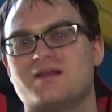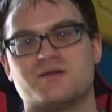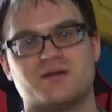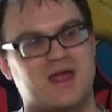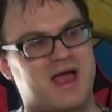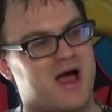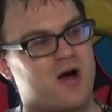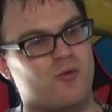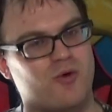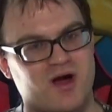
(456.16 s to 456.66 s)

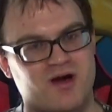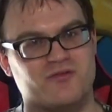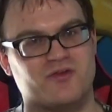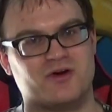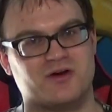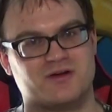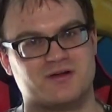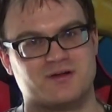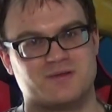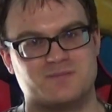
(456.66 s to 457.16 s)

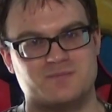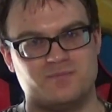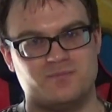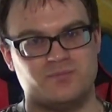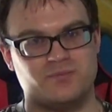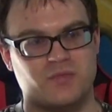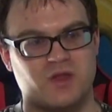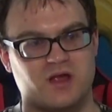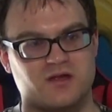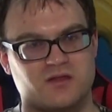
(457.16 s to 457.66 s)
However,
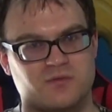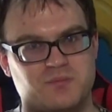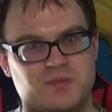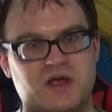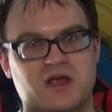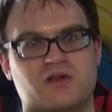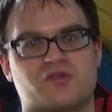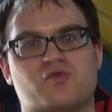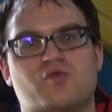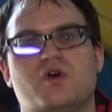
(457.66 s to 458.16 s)
the
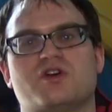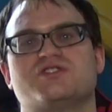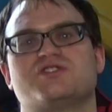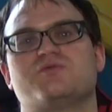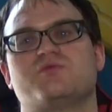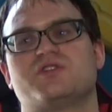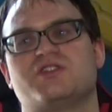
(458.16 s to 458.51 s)
biggest question